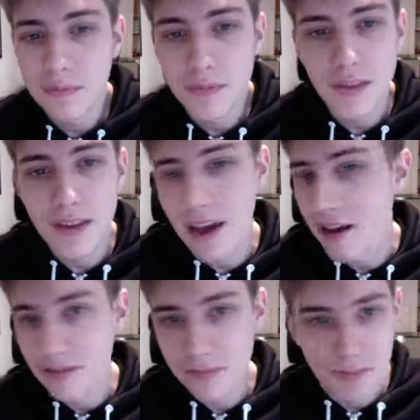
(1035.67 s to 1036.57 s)
Yeah,
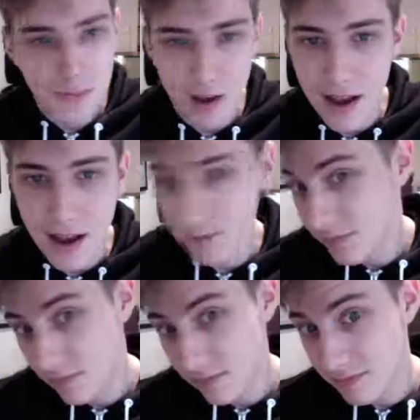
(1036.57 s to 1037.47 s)
that
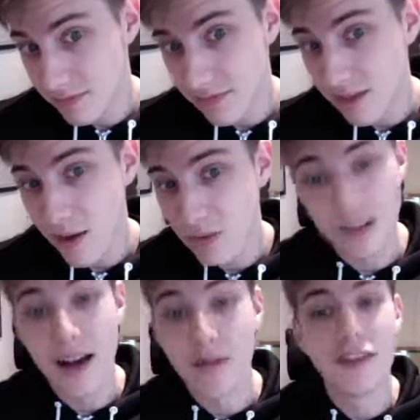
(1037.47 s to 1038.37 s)
was an
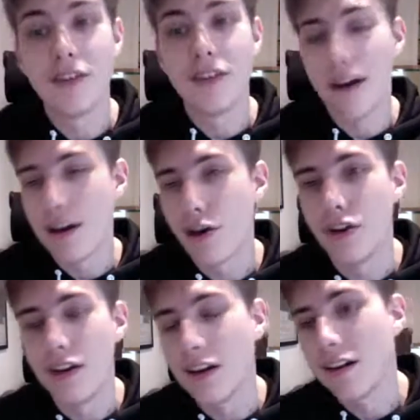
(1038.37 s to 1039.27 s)
absolutely
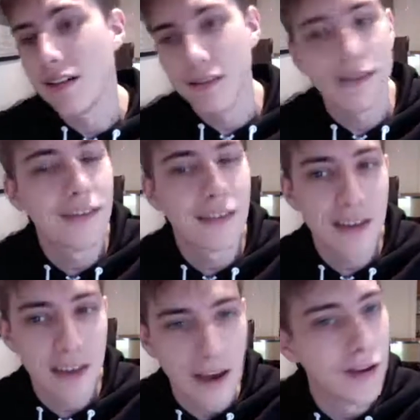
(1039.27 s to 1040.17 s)
iconic
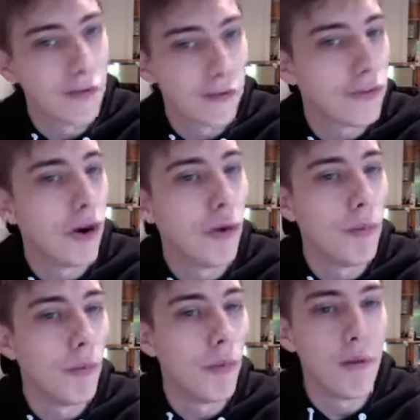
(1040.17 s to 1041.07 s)
kit
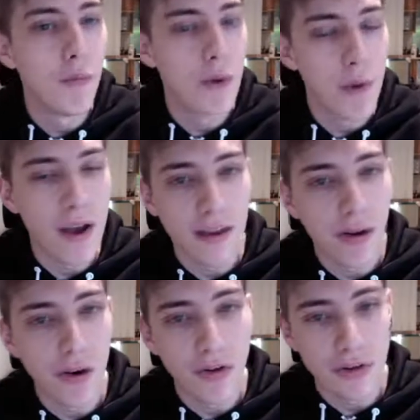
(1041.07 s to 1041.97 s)
from when we went
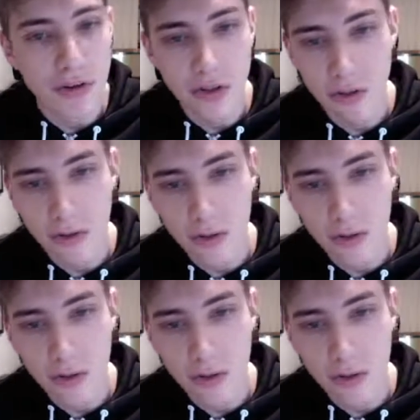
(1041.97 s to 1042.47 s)
on to